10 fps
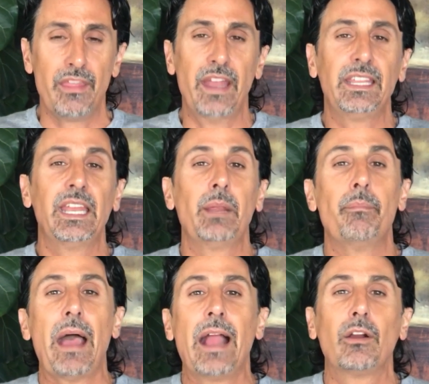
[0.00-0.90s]
then
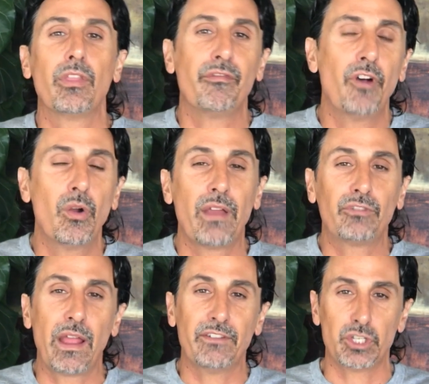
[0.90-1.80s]
getting back on the phone
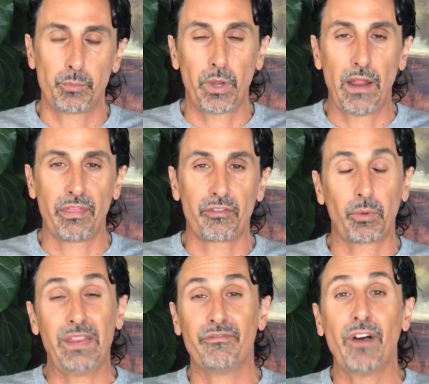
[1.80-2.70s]
after having just put out
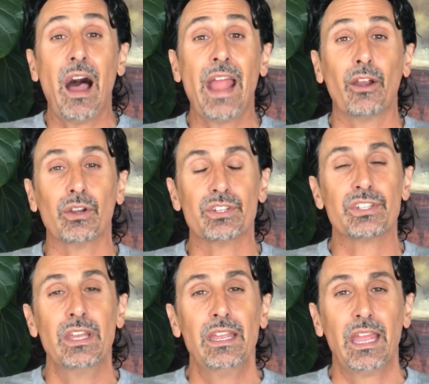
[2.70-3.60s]
3 fires